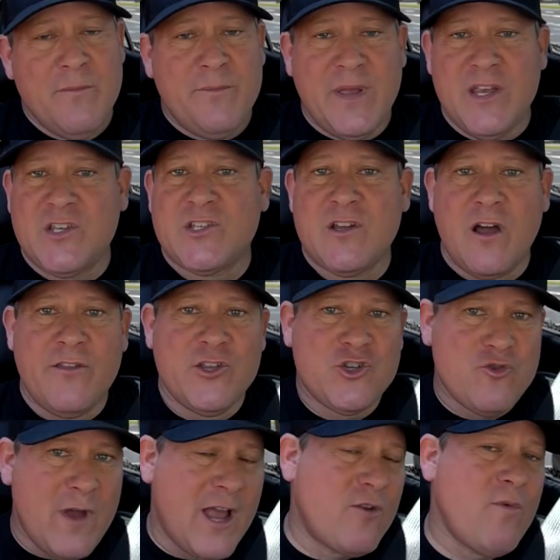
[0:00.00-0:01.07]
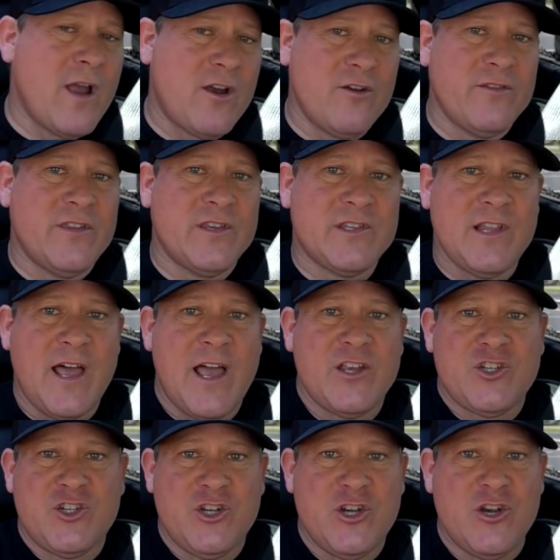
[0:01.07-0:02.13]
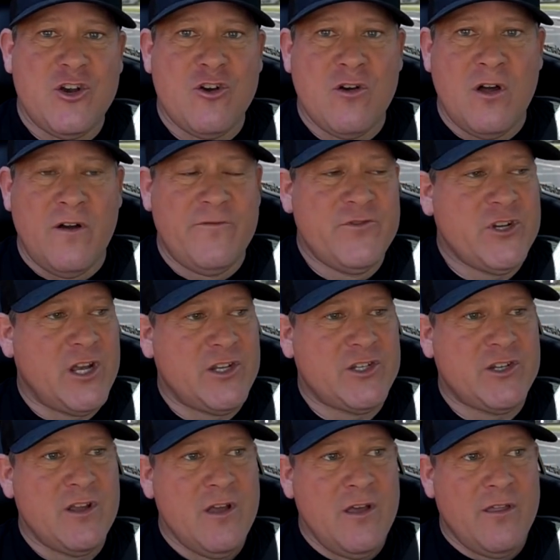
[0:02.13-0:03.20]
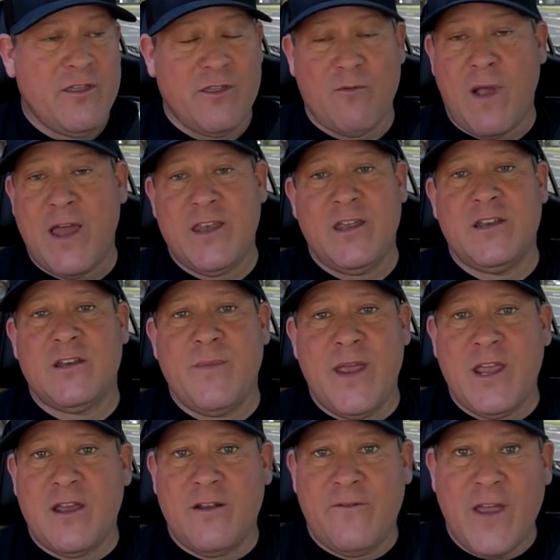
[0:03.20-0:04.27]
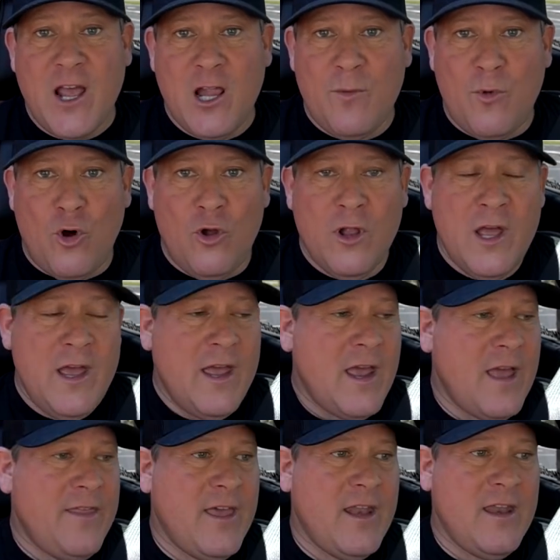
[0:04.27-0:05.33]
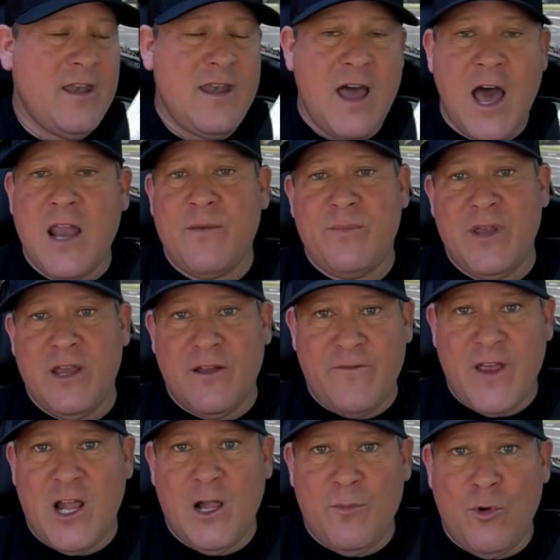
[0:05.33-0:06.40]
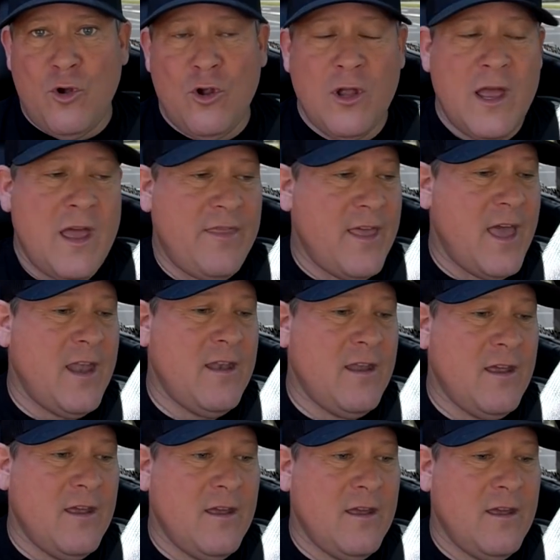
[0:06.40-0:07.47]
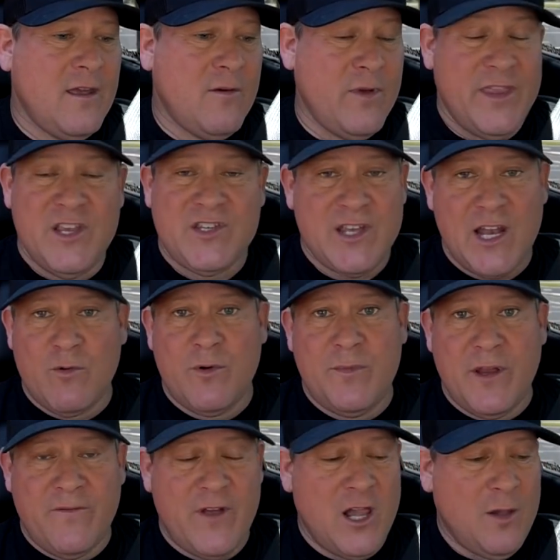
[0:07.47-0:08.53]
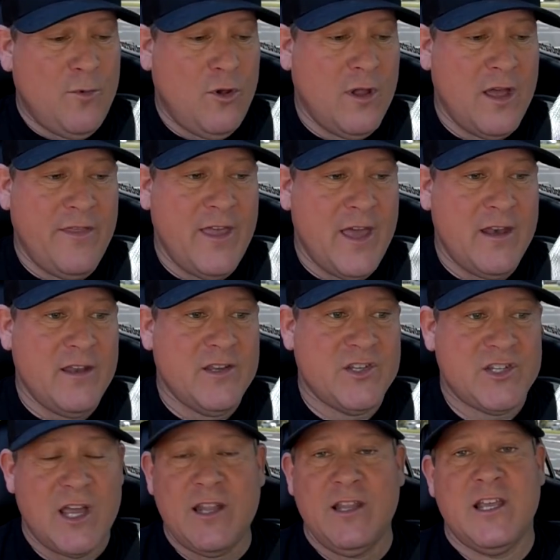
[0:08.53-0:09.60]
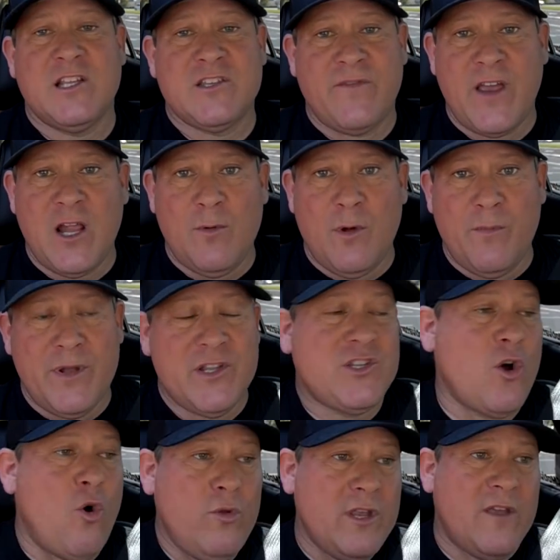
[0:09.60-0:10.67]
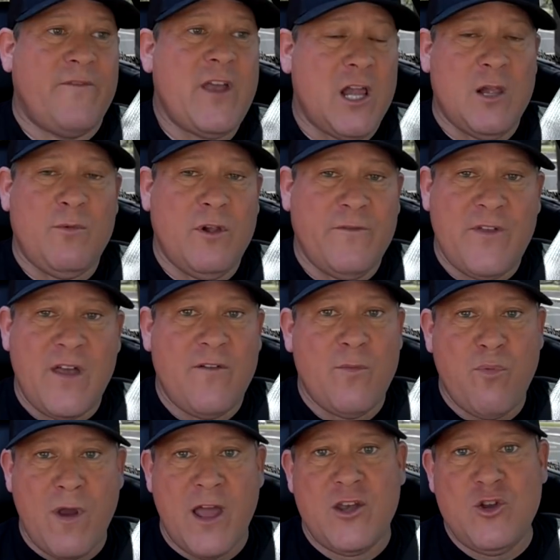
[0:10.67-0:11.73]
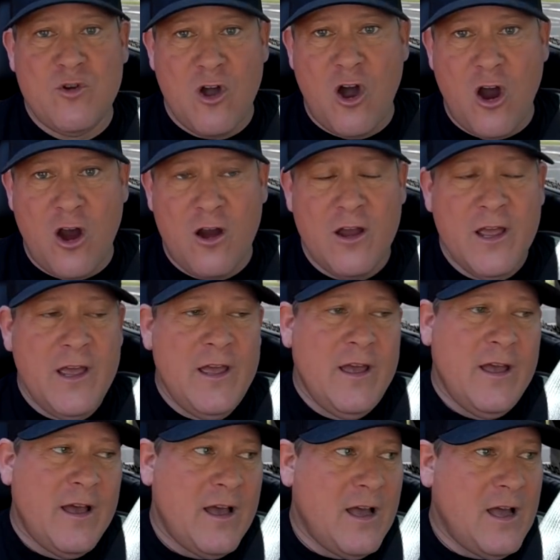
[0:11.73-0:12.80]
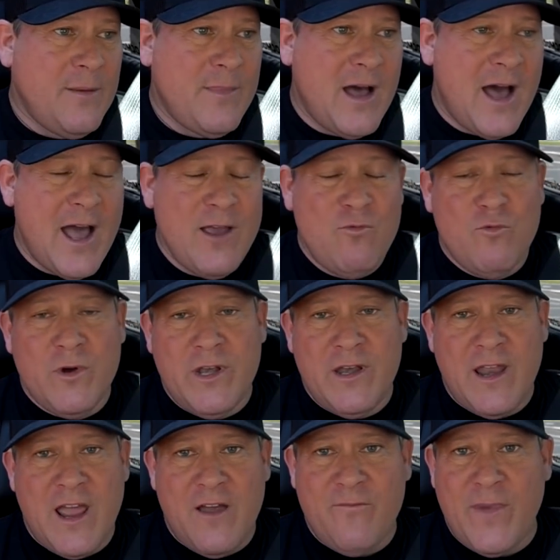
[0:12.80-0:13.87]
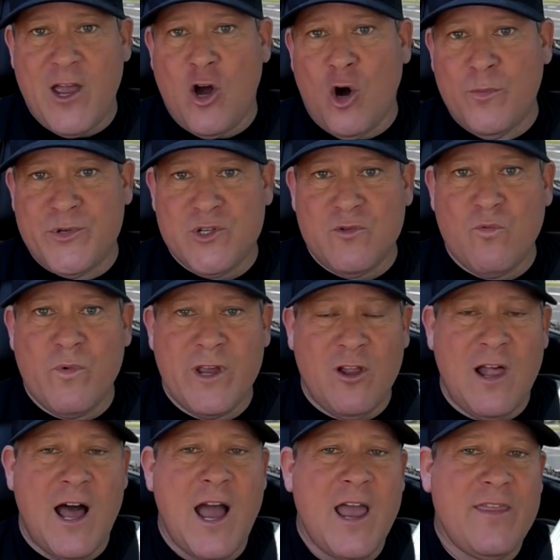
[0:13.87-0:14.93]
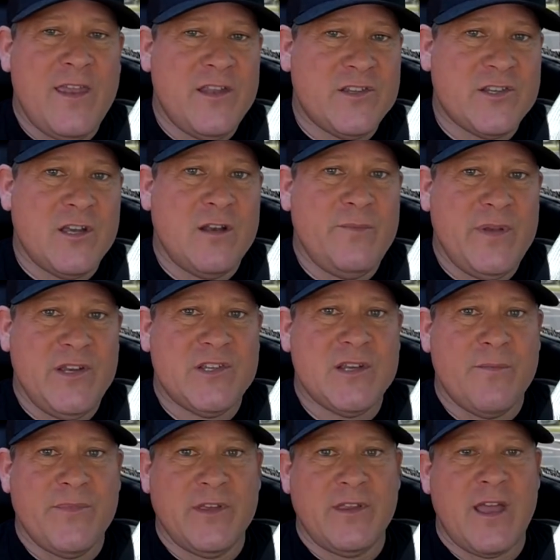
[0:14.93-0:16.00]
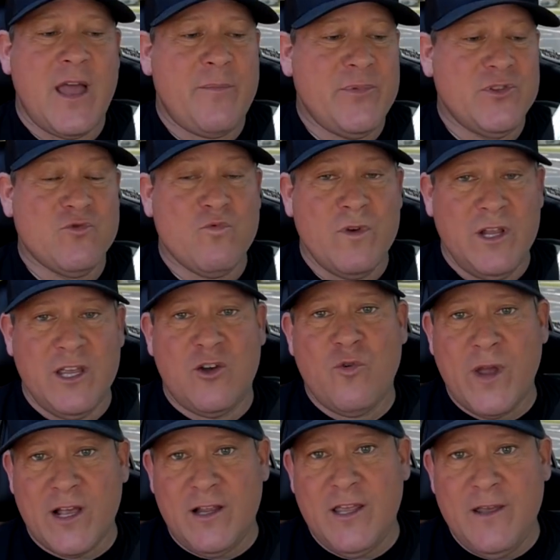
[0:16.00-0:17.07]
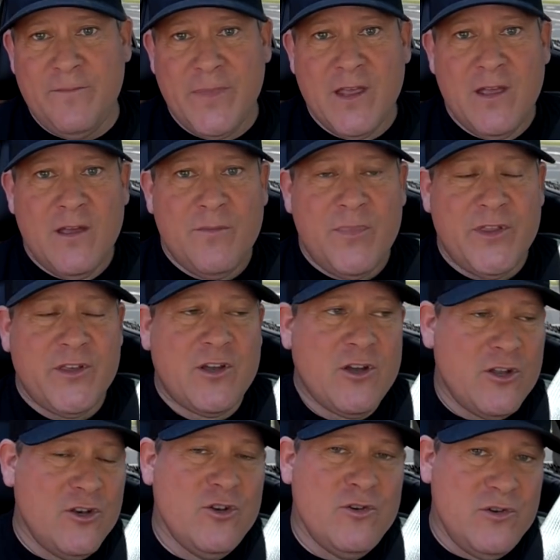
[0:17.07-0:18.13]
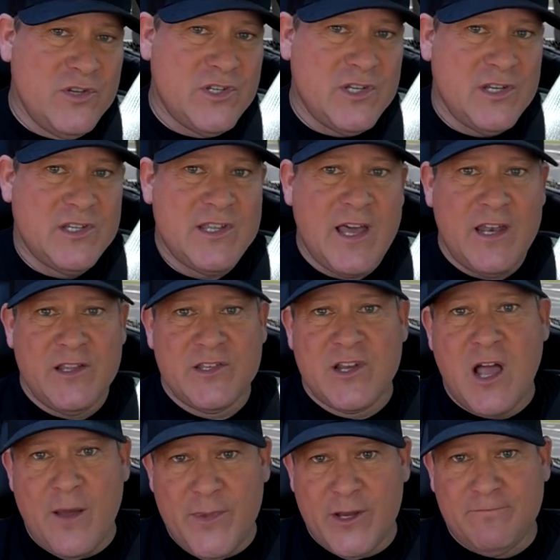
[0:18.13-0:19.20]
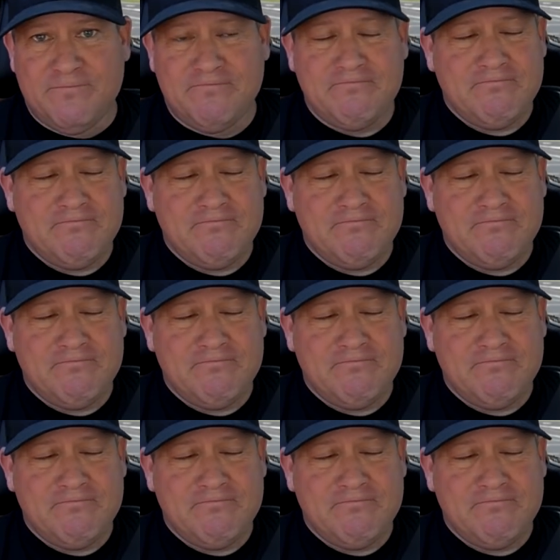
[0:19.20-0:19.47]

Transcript: Based on the track record this last year of just threatening to make it available, and then it not being available, and then when they said it would be available, and then suddenly it's available, but it's only available if you have a brand new car, I wouldn't have my hopes real high that it's gonna be something that happens really quickly, but the good news is that it's coming.